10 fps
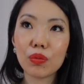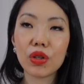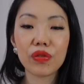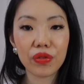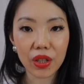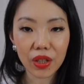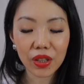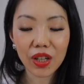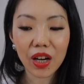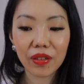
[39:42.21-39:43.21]

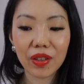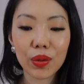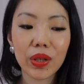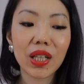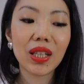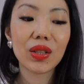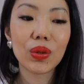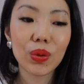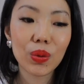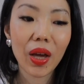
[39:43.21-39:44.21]
reveal of the
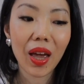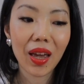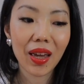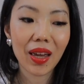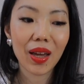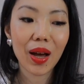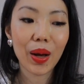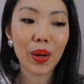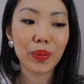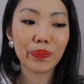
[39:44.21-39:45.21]
22A
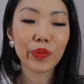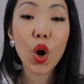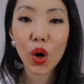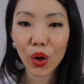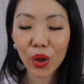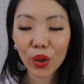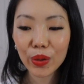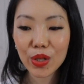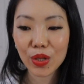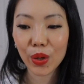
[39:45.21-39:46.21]
um,
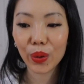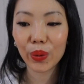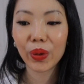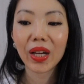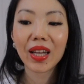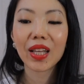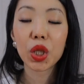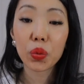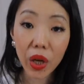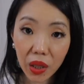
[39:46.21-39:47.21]
haul, so
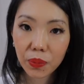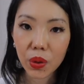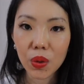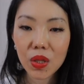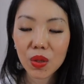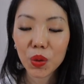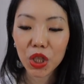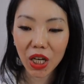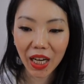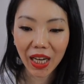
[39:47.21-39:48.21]
the rain boots,
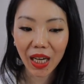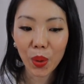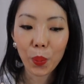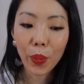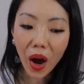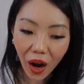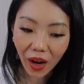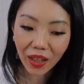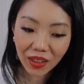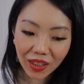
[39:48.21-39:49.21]
which I
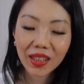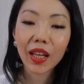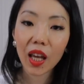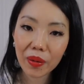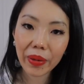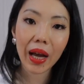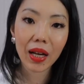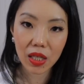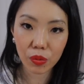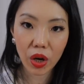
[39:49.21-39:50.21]
bought, came back
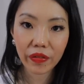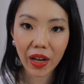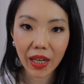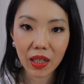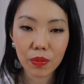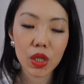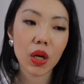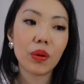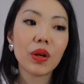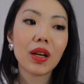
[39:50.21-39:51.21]
as a rev item.
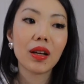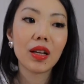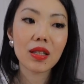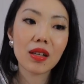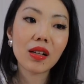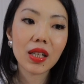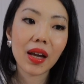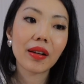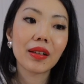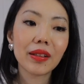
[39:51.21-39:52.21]
So it's not
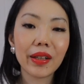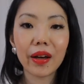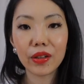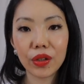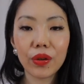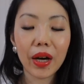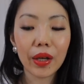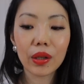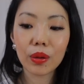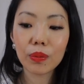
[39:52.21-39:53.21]
technically a new
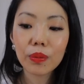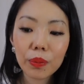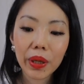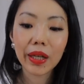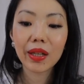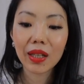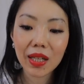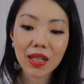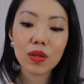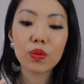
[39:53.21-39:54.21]
item, but it
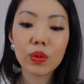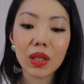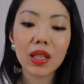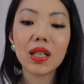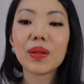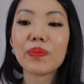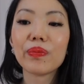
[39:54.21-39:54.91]
is re